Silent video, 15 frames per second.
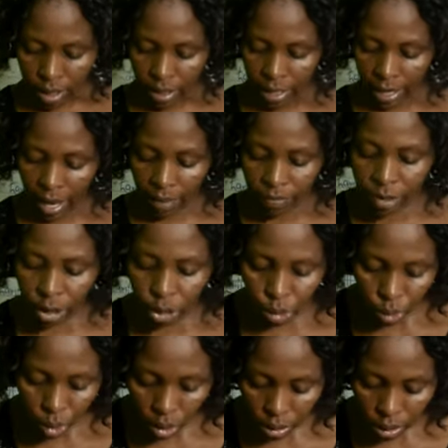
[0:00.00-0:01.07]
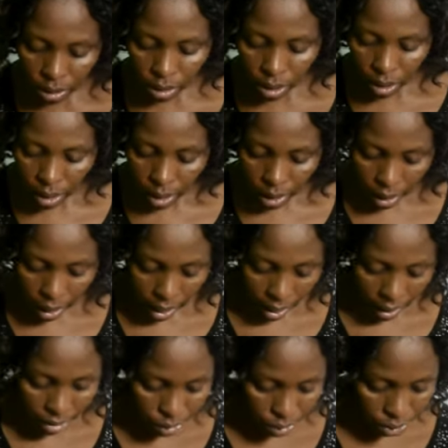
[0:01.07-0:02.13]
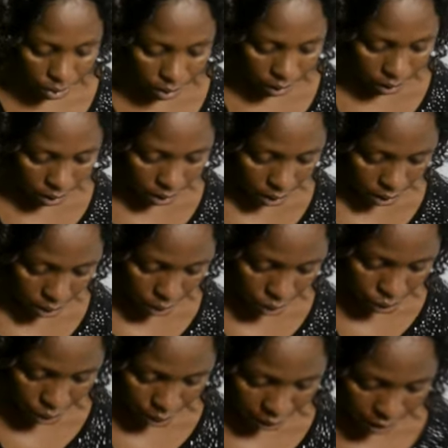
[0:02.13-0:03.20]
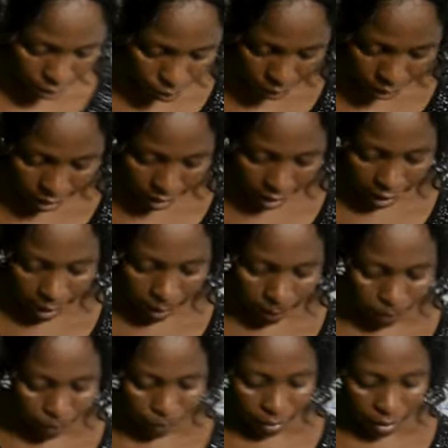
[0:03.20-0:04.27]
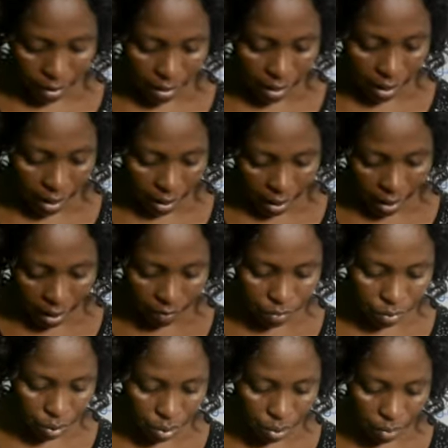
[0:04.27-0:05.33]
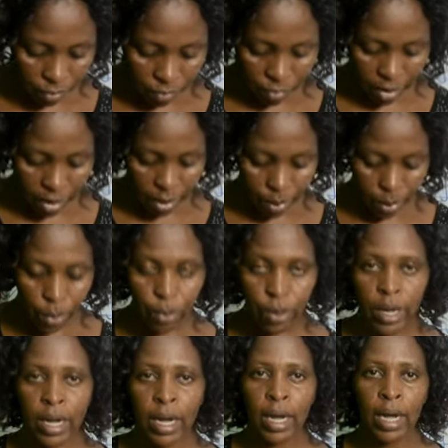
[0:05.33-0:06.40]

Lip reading: The curved strokes are not drilled with the F stop of V hook.